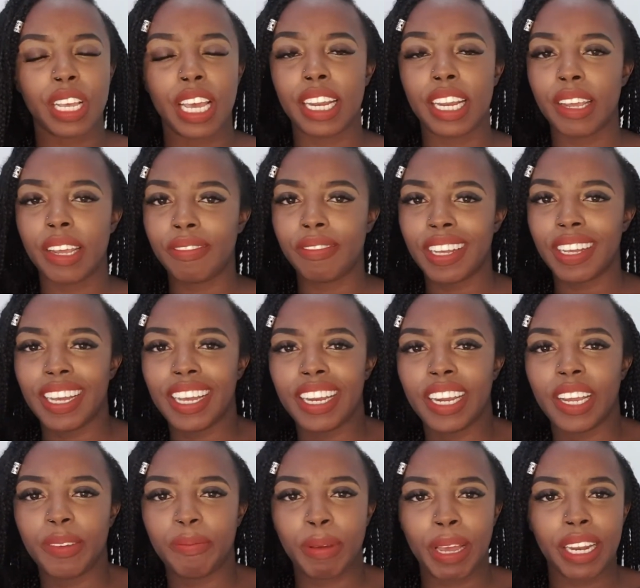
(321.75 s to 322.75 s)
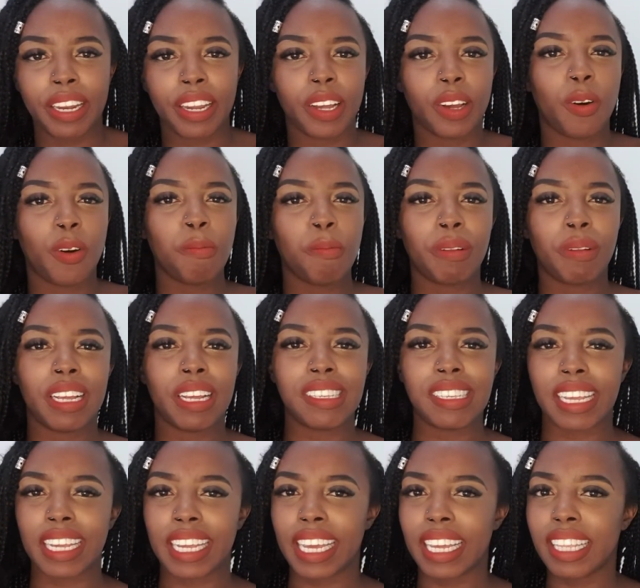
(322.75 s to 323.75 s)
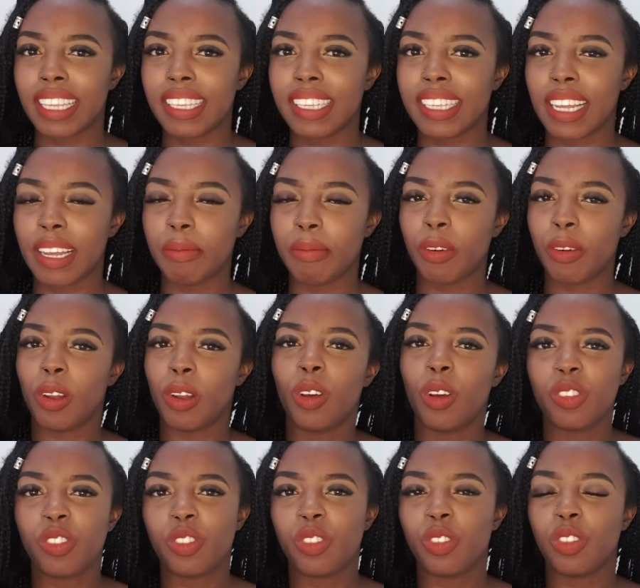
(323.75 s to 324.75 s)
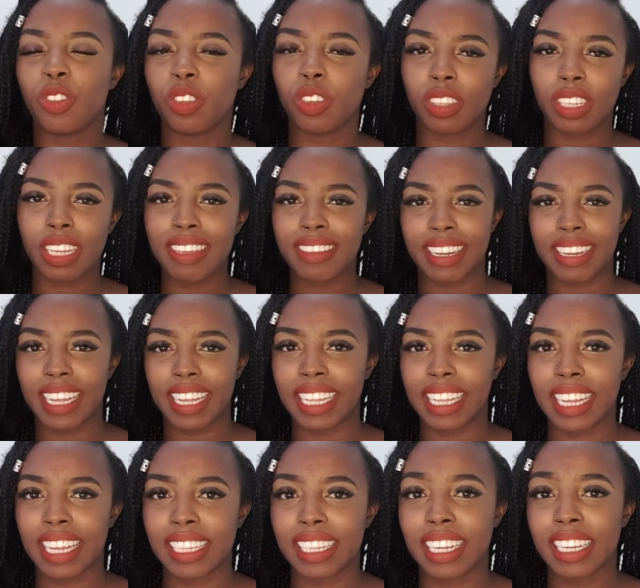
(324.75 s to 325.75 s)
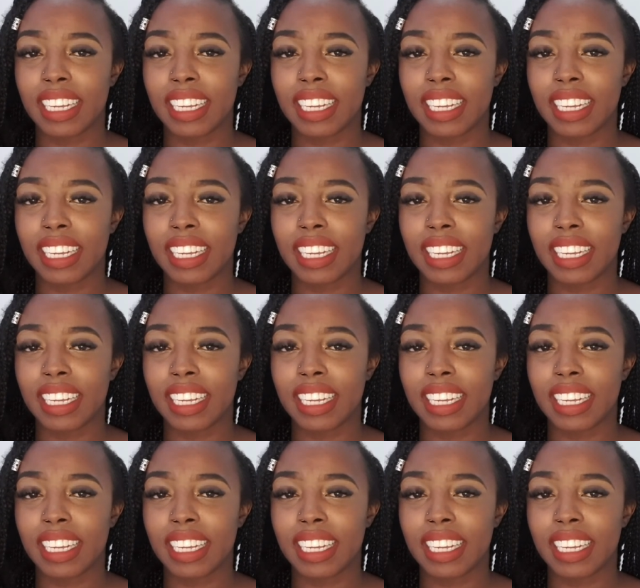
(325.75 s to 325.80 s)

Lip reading: and if there are any pending complaints against them or lawsuits, things like that,